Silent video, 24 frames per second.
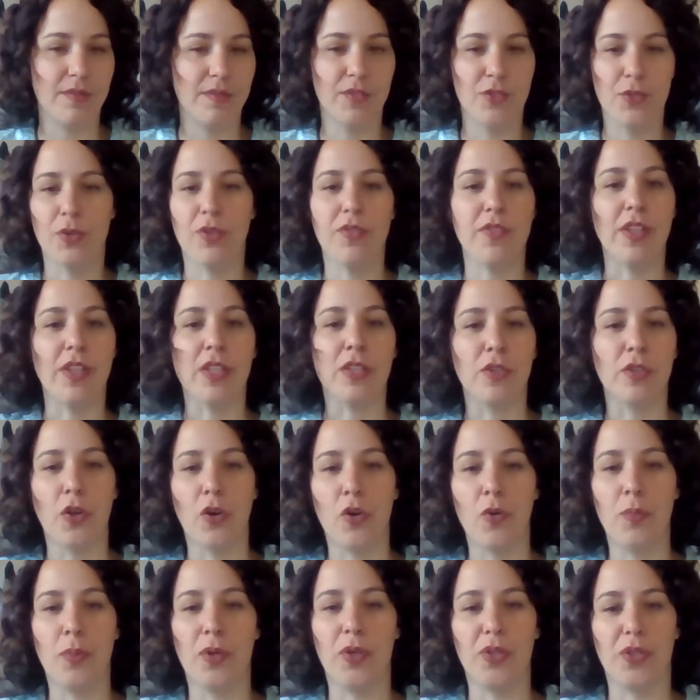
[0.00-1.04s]
sort of the
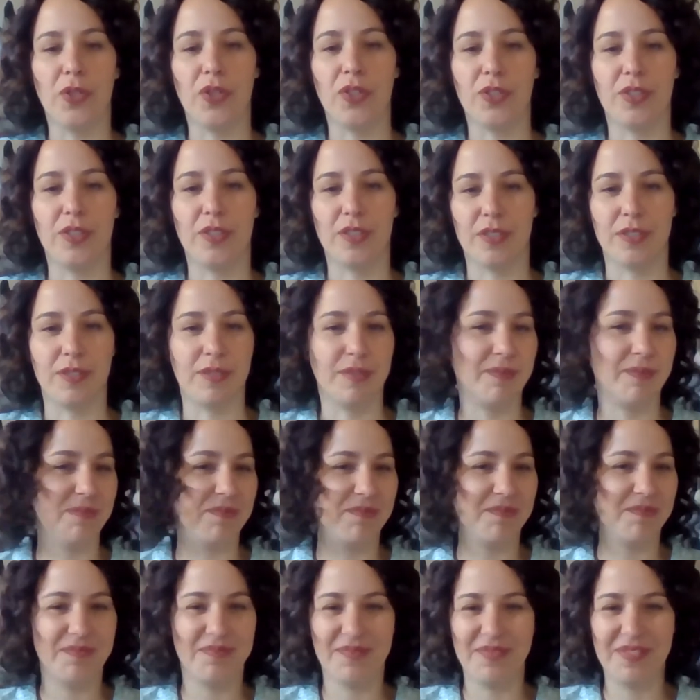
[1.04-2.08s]
global
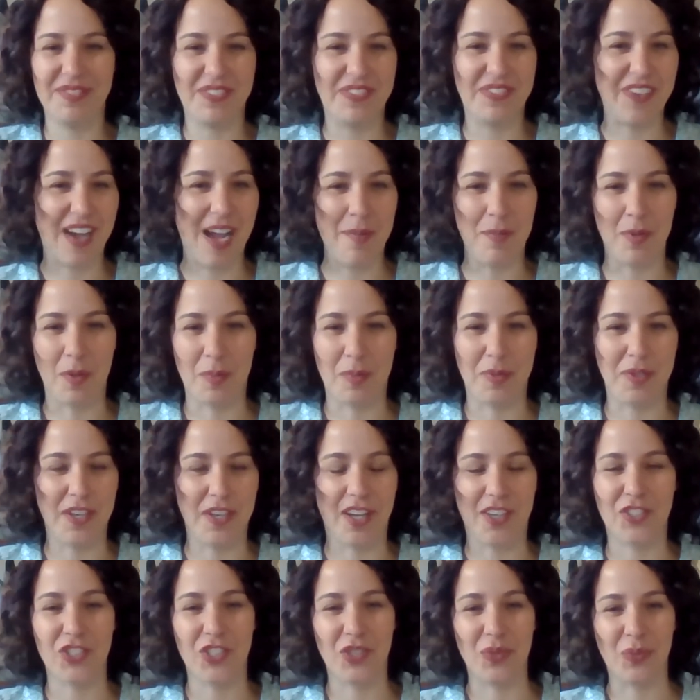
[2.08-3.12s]
fiber
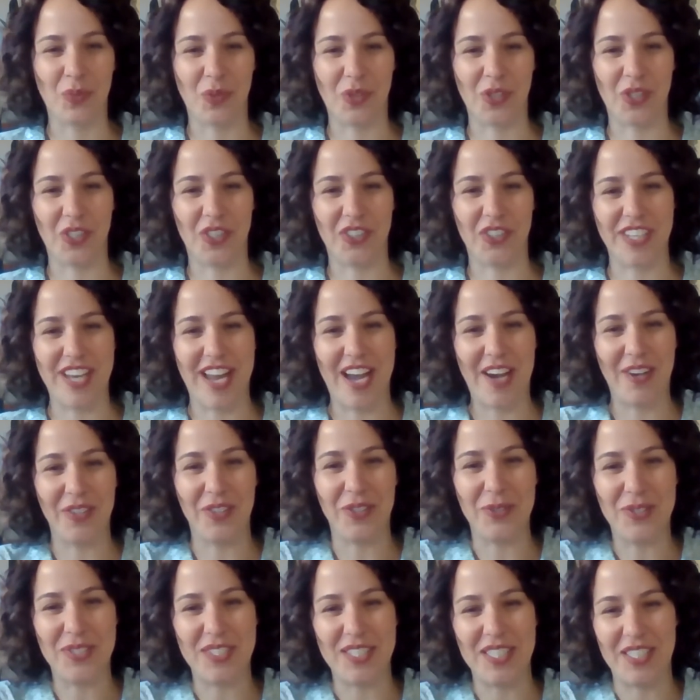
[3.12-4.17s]
production world and how
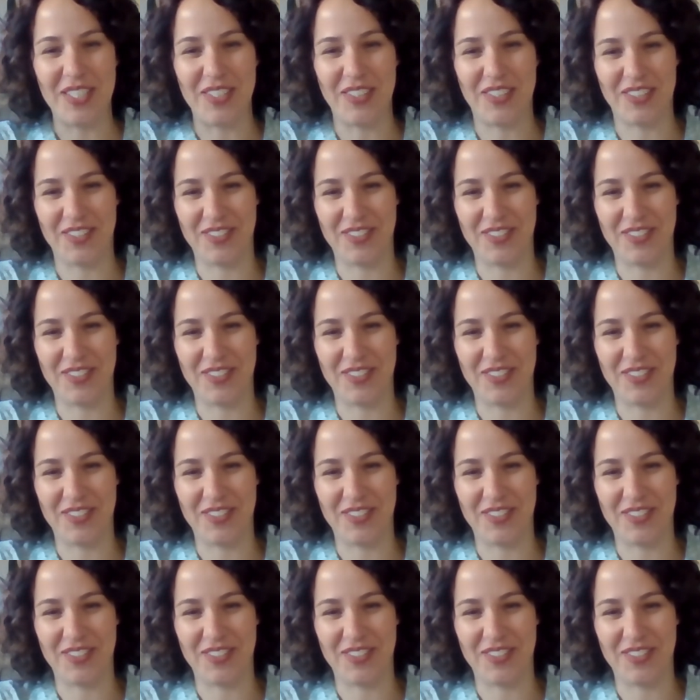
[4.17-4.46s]
you see